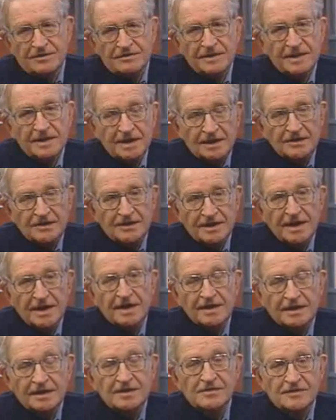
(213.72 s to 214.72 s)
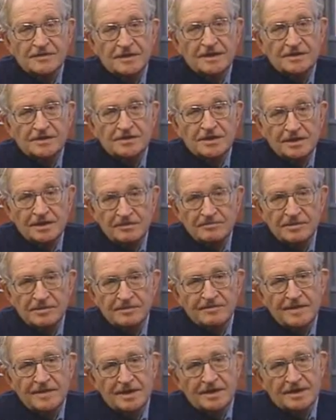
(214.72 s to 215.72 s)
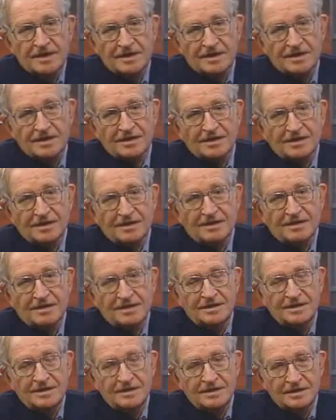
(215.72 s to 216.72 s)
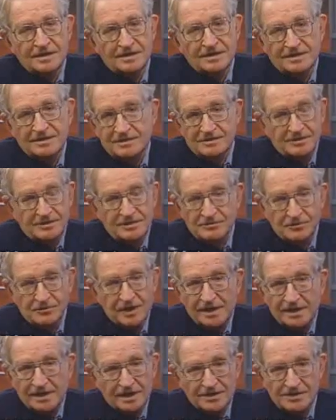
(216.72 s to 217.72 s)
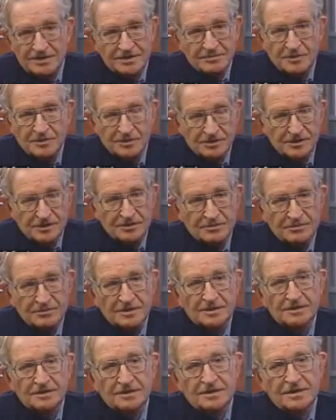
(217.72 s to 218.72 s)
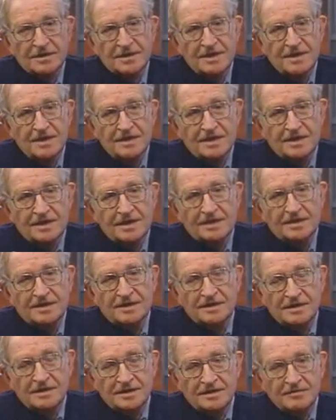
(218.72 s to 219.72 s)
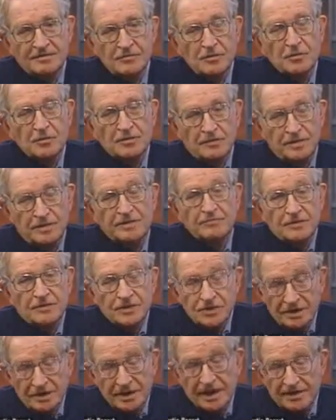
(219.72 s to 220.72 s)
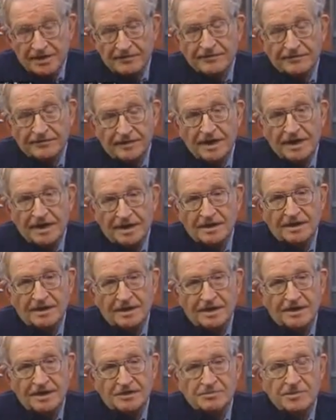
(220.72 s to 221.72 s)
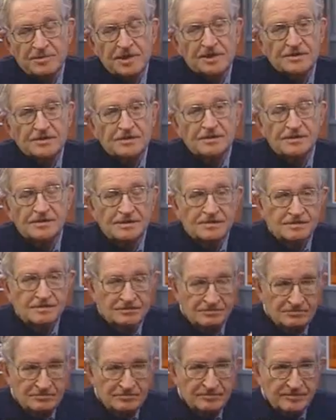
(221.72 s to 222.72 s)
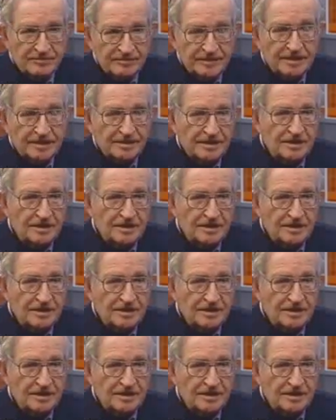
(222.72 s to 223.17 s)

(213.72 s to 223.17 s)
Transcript: Actually, $3 a gallon is very cheap. It's way less than most of the world. And we should have higher gas prices to